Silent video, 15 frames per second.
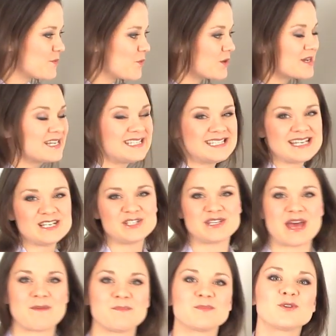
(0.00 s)
We're going to teach
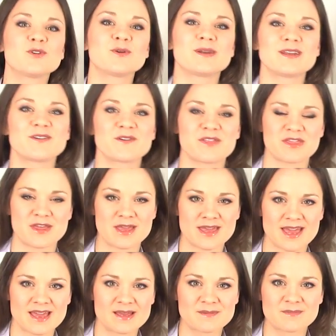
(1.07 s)
them critical
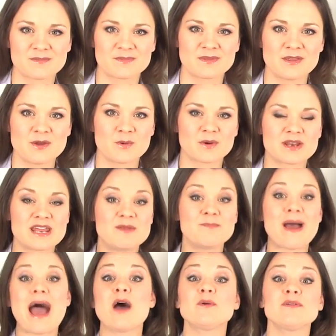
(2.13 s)
thinking. We're going to
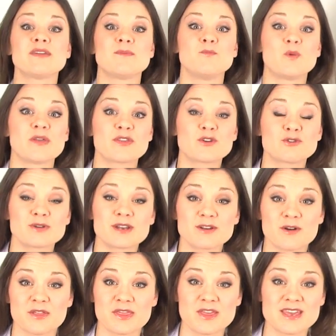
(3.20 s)
empower them with
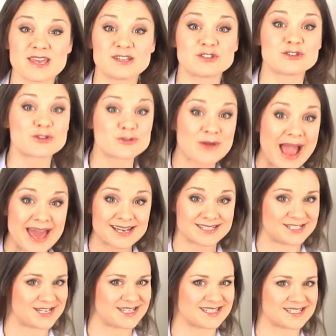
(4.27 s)
critical thinking
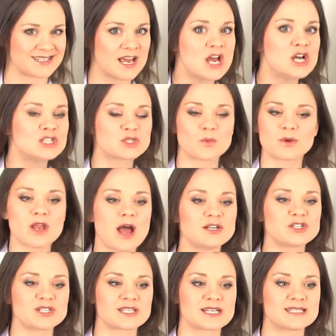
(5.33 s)
strategies. So we're
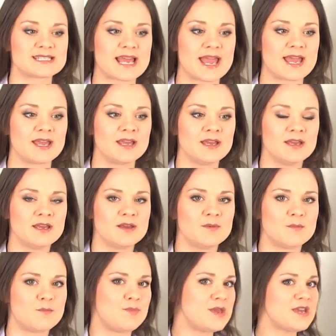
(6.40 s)
not just going to say,
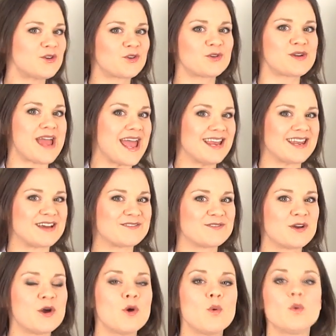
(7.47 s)
be creative.